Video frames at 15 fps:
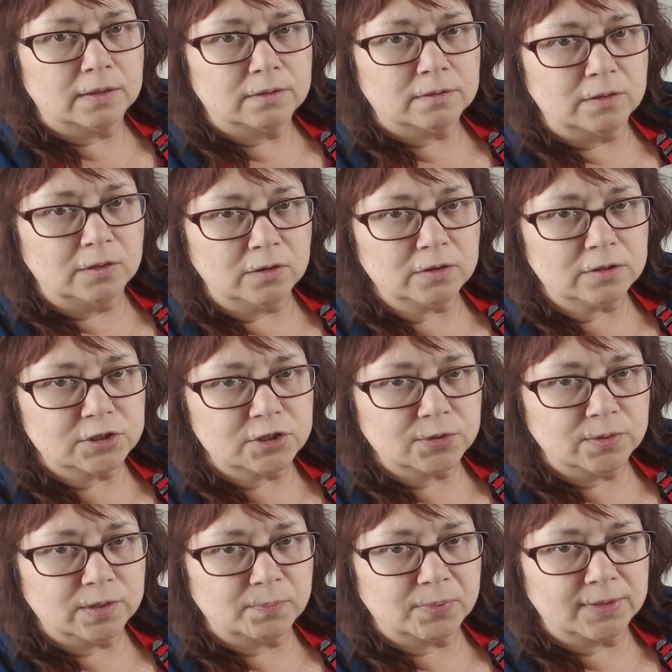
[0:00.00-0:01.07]
look
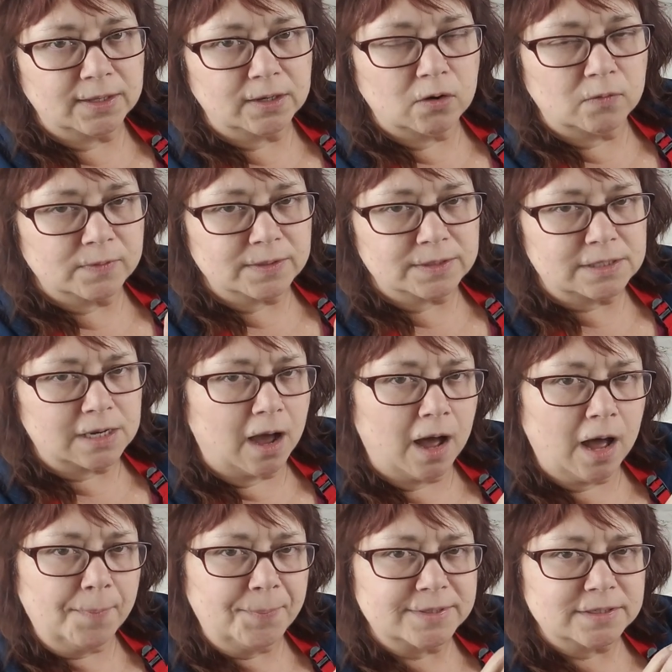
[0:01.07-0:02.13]
to it, but then over the
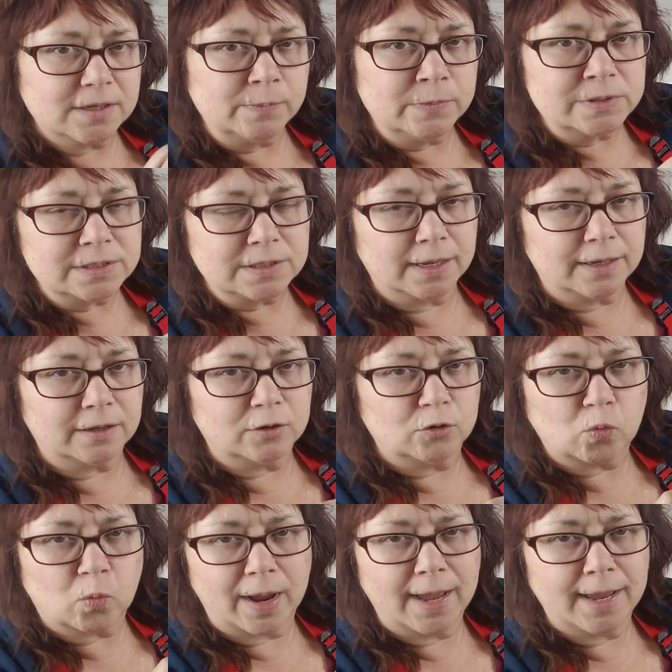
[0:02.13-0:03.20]
top, it's almost like a
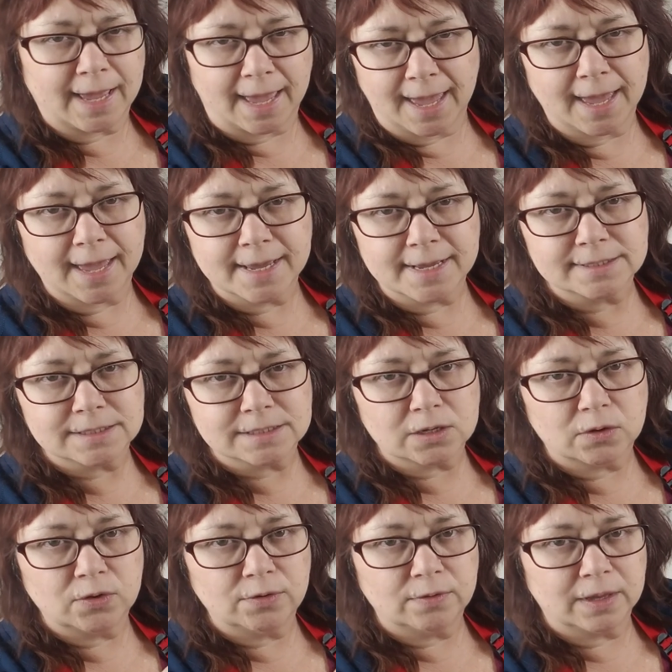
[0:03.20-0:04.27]
gray haze. So
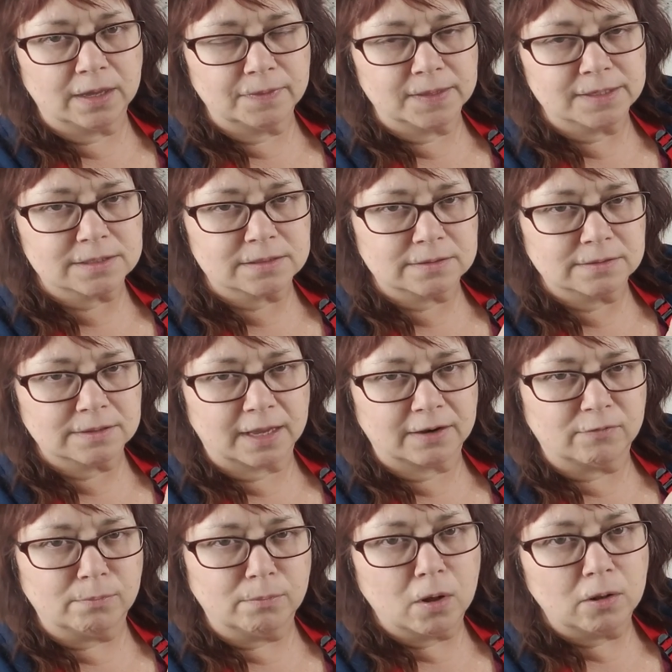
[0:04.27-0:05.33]
you get this kind
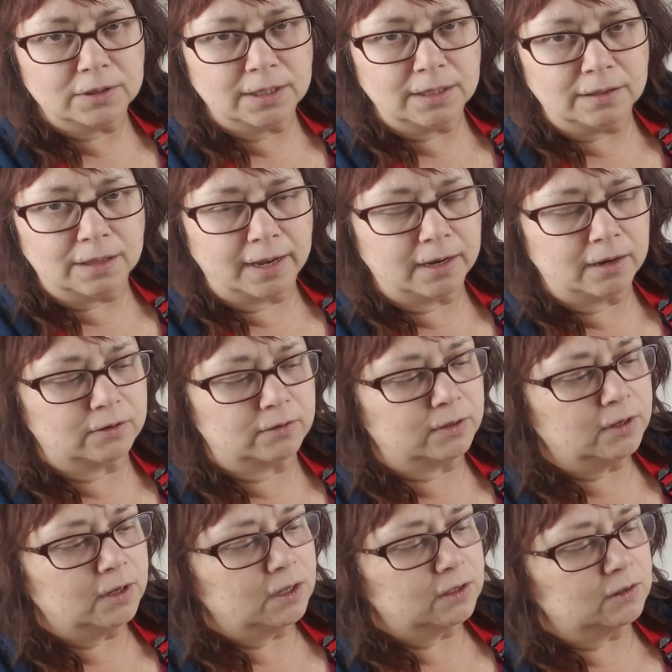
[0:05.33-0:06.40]
of multi-layered
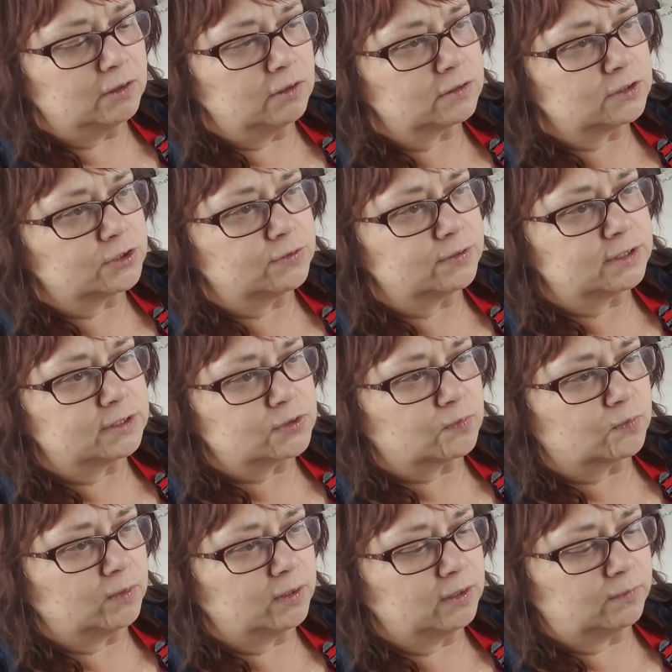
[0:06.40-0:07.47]
look to it that's
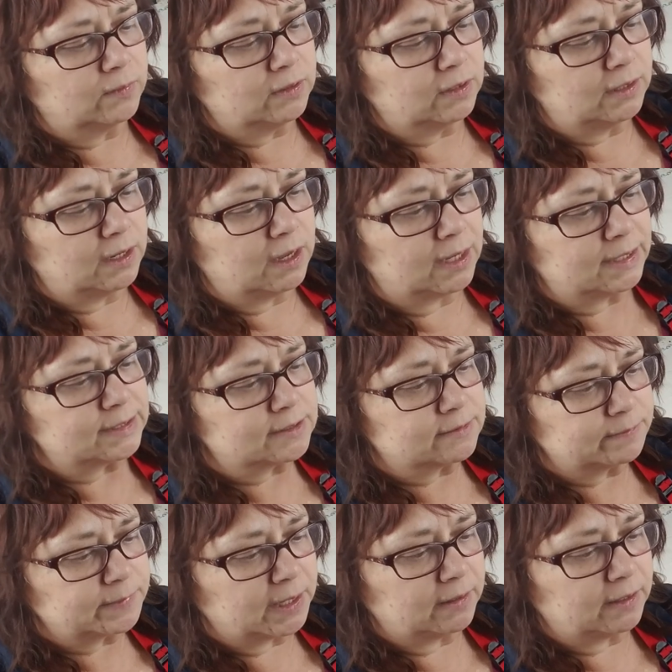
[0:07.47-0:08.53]
really, really nice
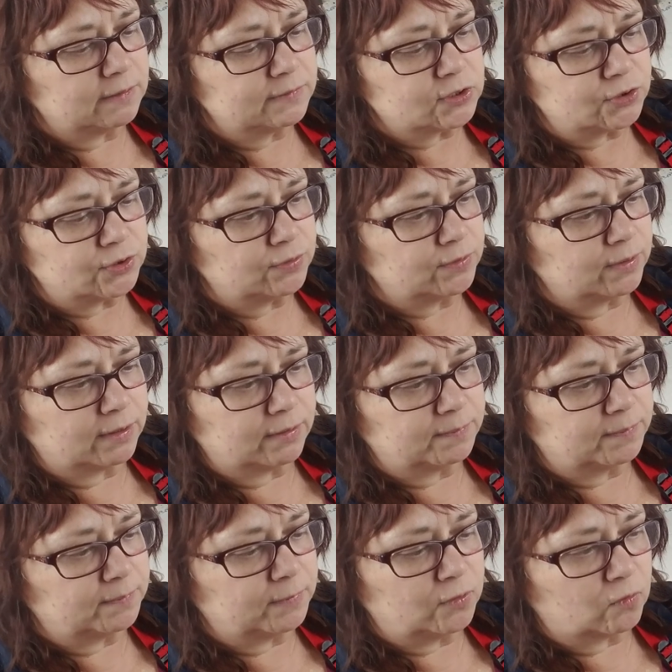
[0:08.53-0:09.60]
and gives you a
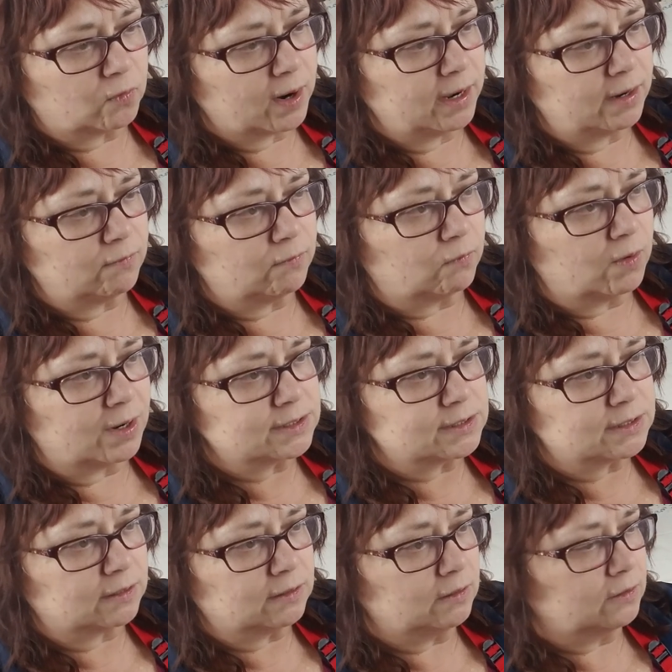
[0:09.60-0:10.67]
great
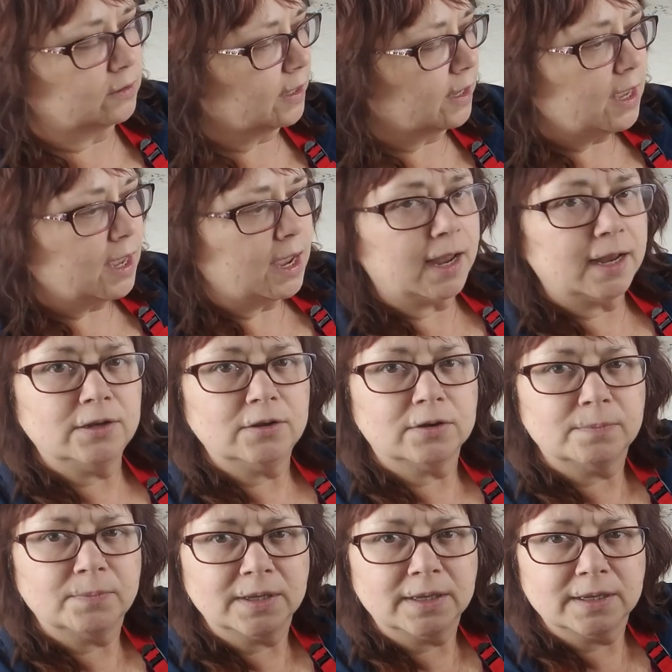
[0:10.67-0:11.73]
rustic look. And you
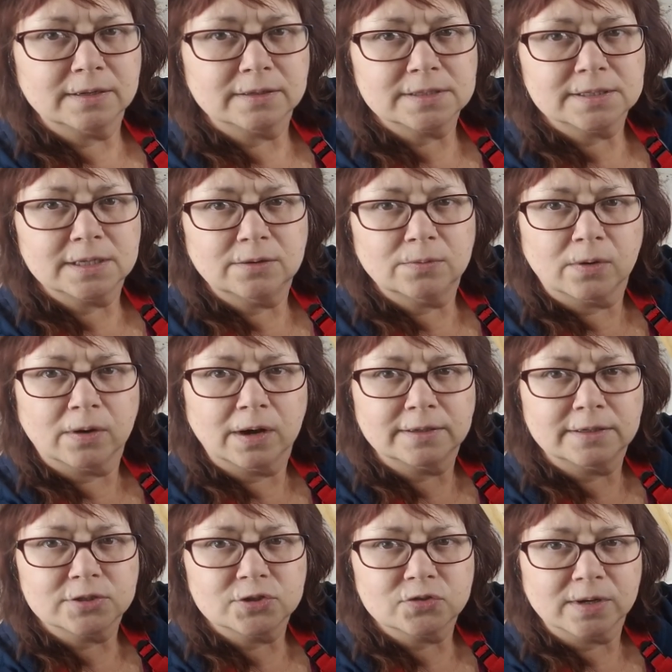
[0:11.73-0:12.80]
can begin to see where I
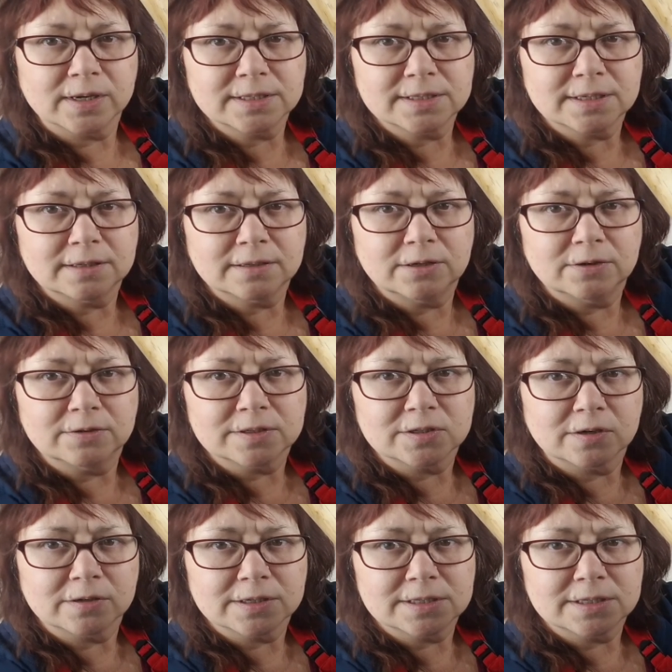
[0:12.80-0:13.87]
distressed it. You can
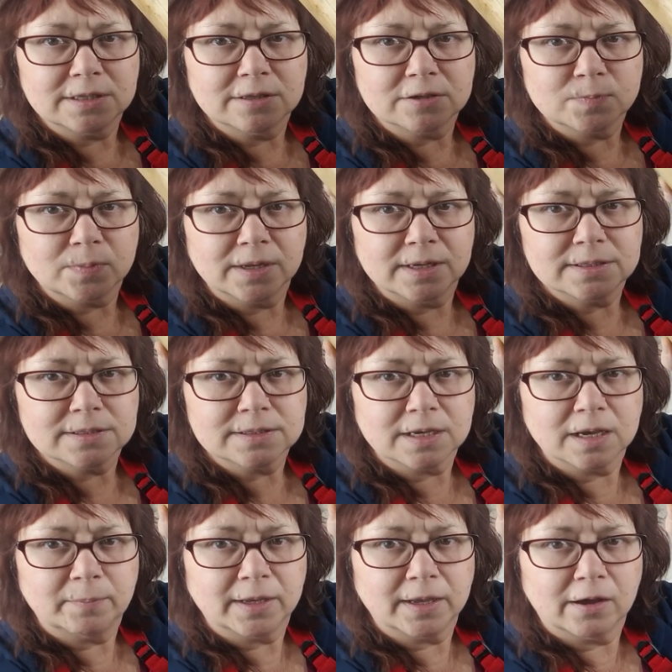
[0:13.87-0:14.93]
start to see those places
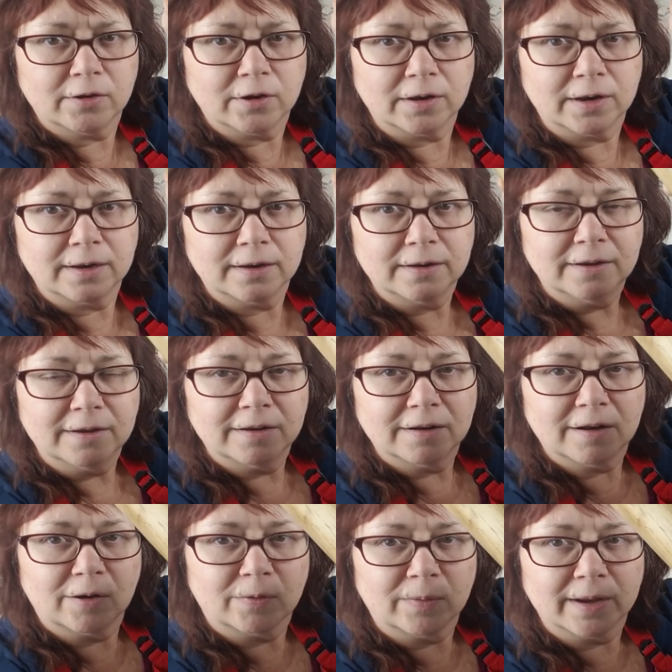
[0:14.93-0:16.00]
coming out on it
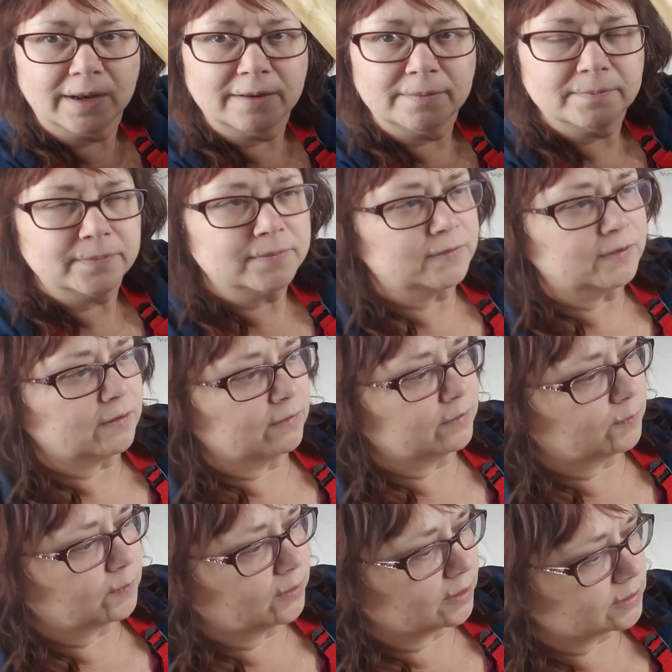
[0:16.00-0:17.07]
already. So
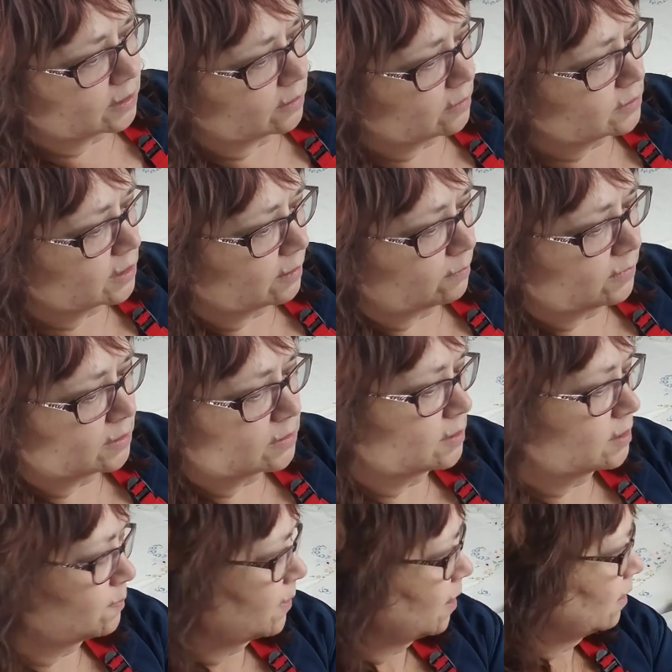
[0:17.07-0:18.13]
it's pretty exciting. Looks like I missed a
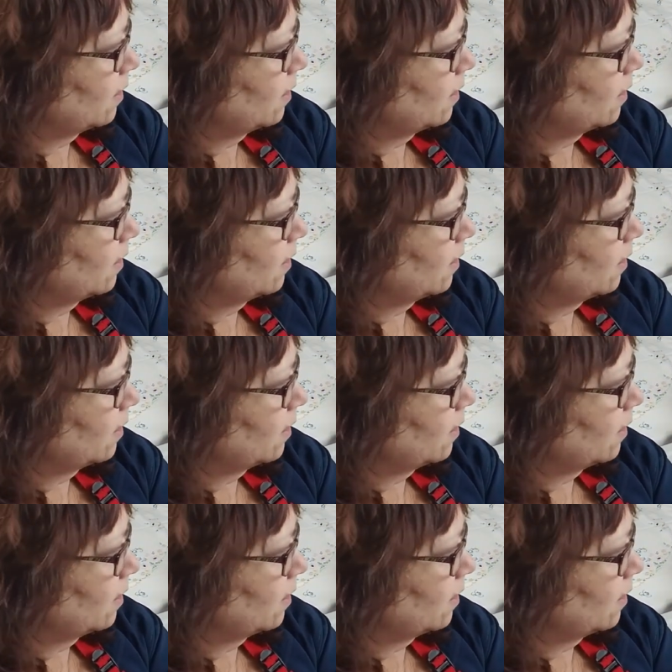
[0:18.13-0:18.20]
spot